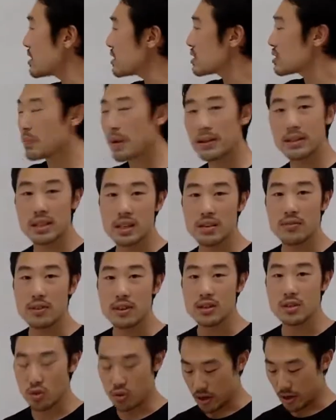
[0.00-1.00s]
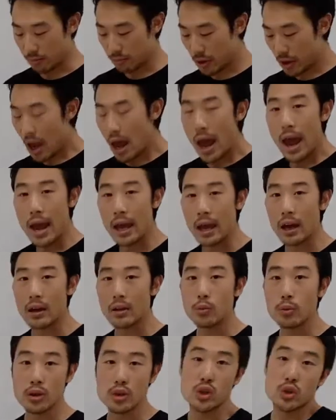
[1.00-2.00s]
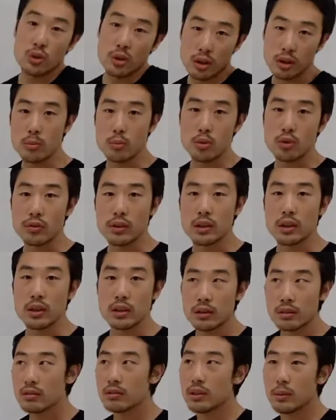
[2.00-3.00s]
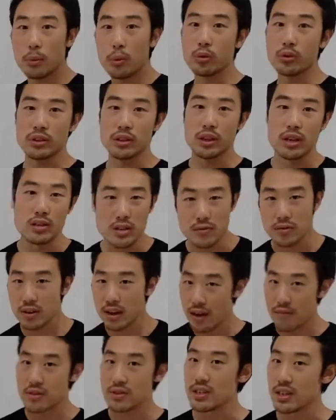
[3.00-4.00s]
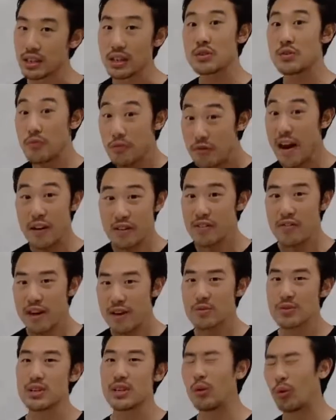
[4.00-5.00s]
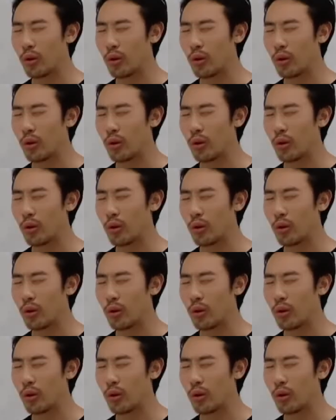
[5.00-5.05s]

this is my TV screen, and we're shooting the movie The Poltergeist. If you haven't seen it, it's a very famous scene,